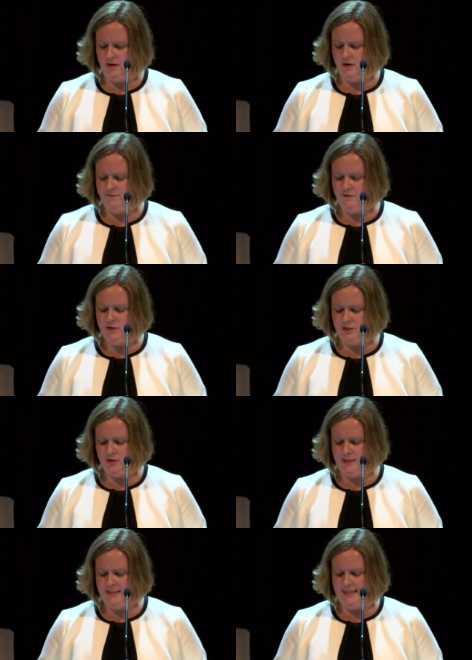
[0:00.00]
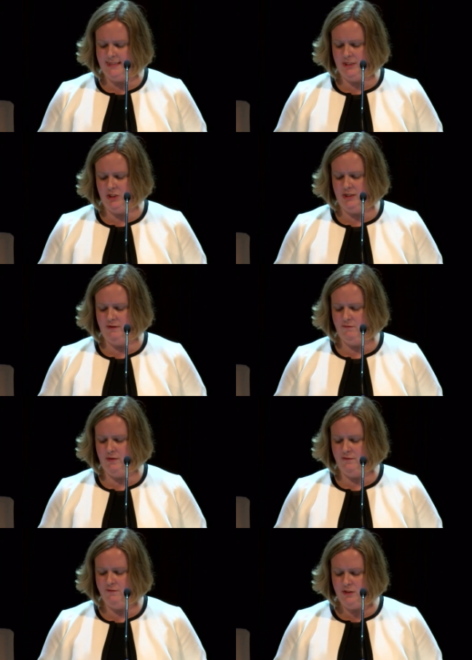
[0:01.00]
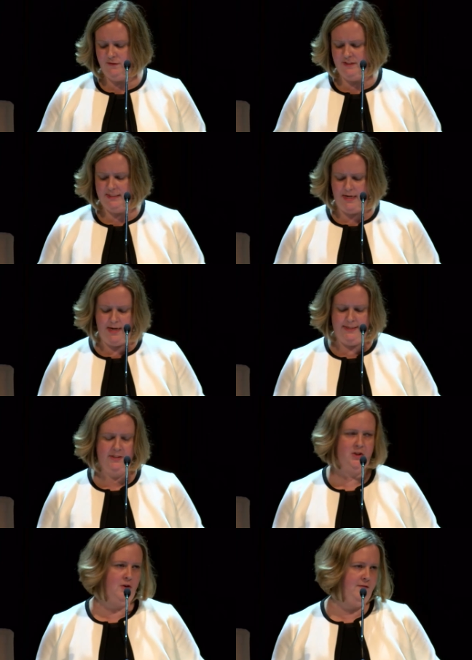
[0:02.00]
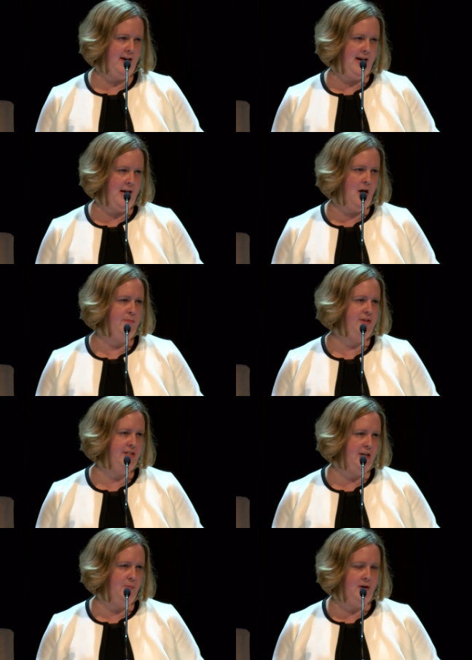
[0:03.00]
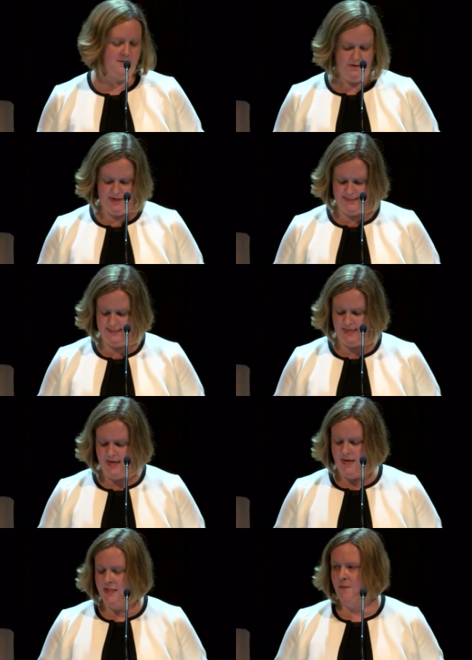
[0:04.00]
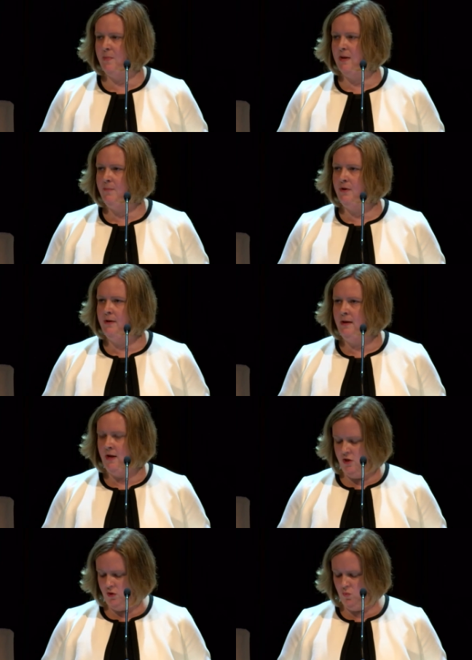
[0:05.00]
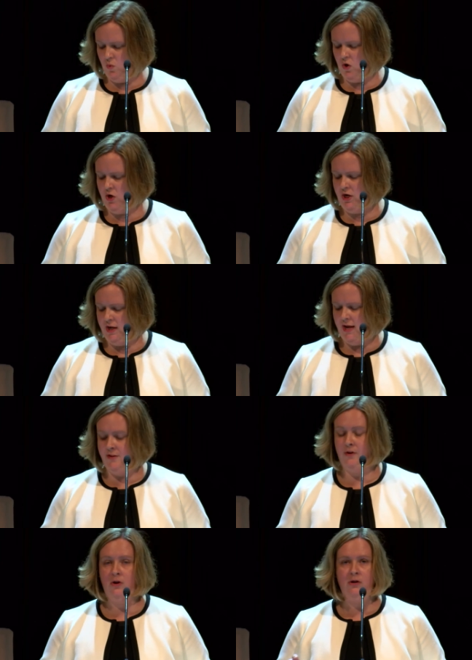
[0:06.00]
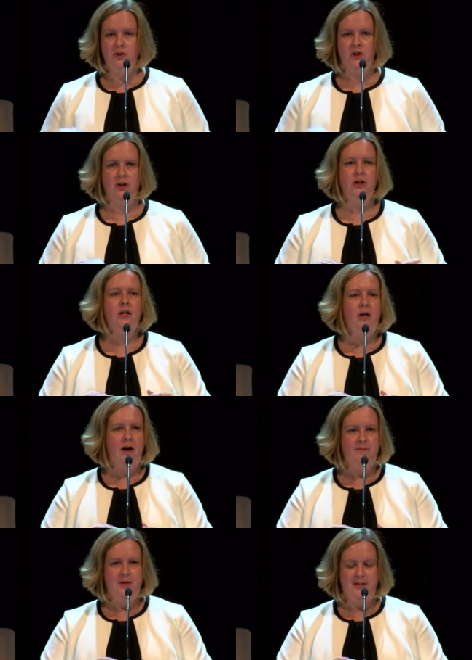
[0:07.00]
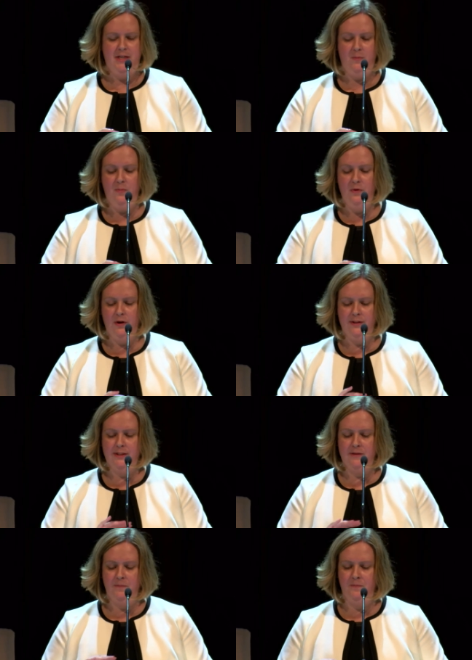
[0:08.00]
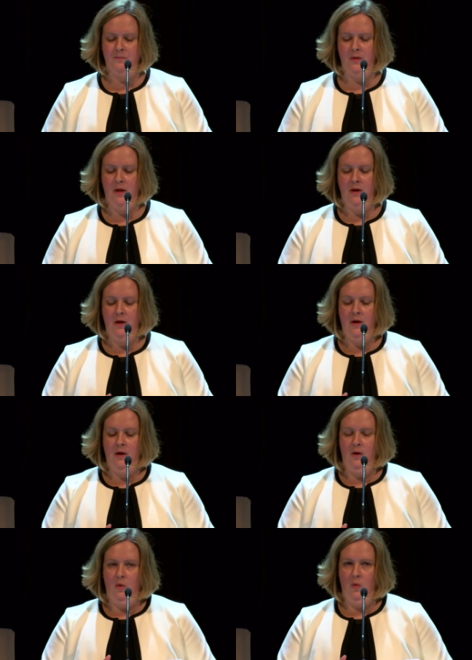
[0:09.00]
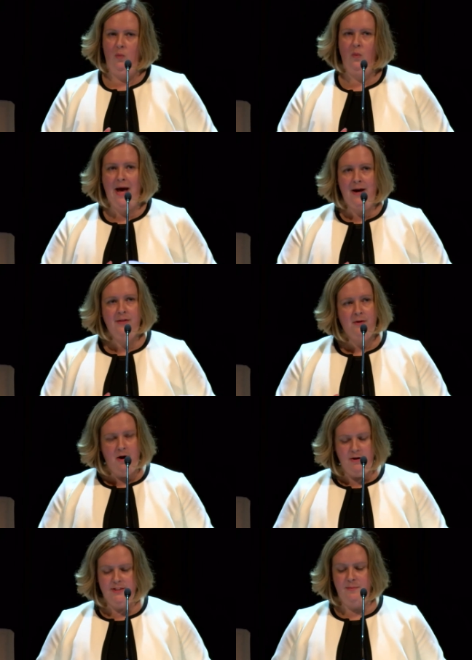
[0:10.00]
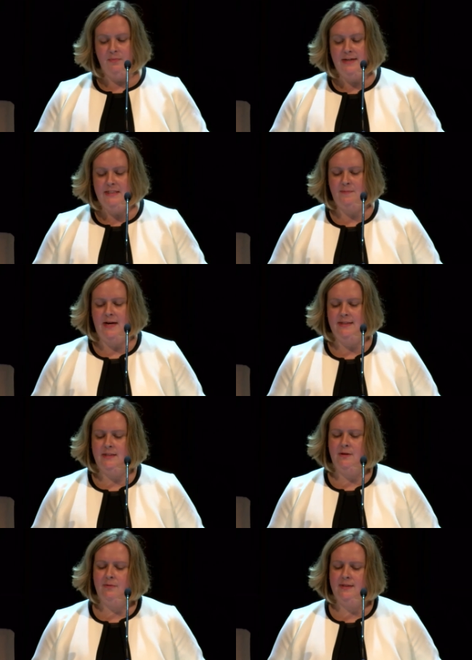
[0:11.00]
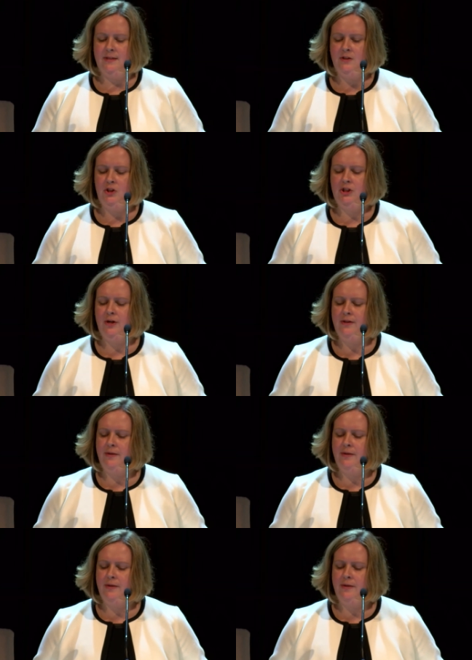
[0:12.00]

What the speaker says: our first trustee initiative with a first-of-its-kind survey on museum governance, the people, the work, and the culture of museum boards. While there are some bright spots, the results show